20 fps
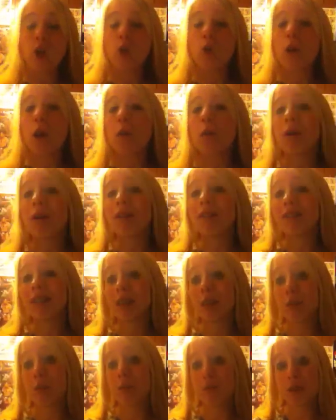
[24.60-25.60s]
who I want to
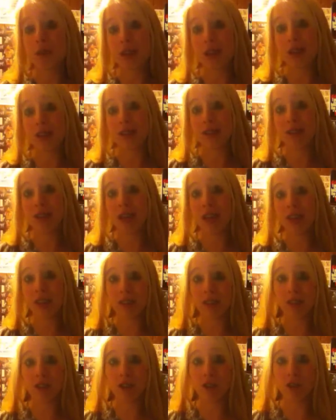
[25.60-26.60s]
see him face at
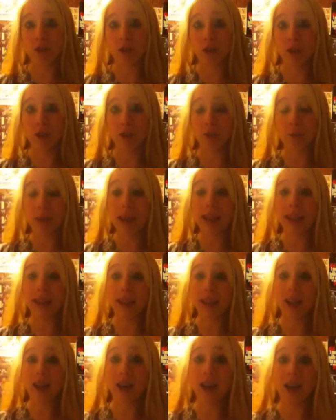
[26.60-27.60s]
this year's
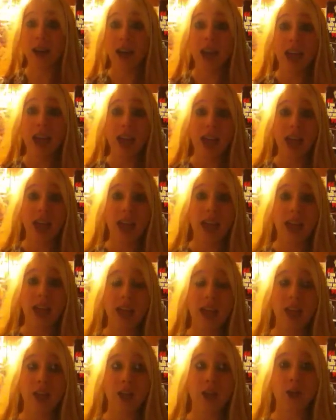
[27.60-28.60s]
Wrestlemania
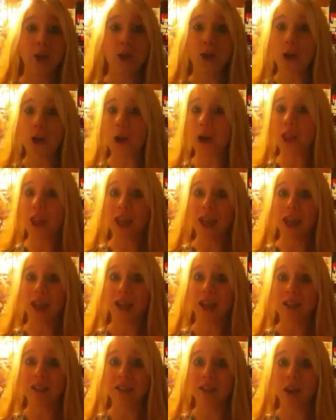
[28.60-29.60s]
and all that
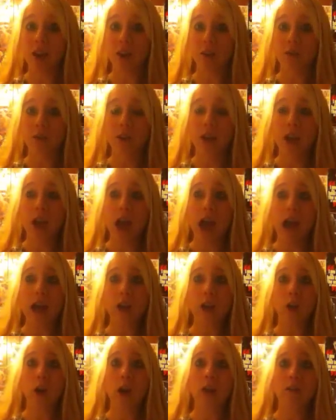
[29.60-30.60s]
kind of stuff. I
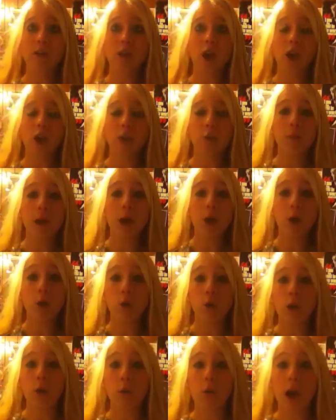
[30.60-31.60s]
know I've talked about
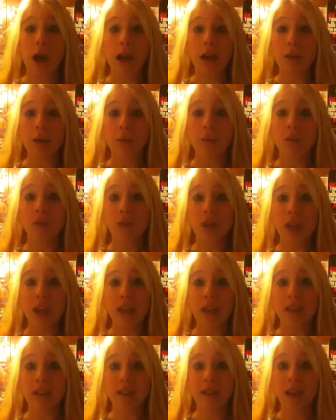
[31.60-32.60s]
who I want him to
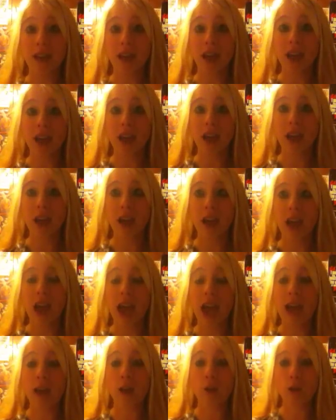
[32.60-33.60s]
face
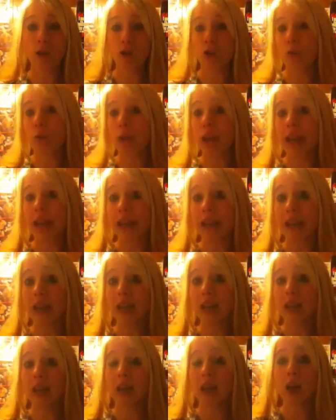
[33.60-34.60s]
at
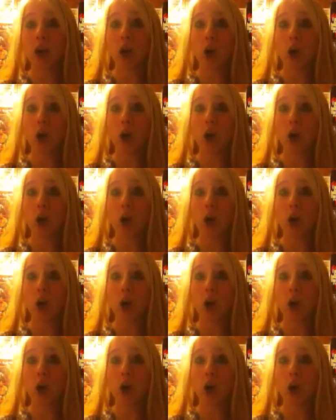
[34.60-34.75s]
WrestleMania,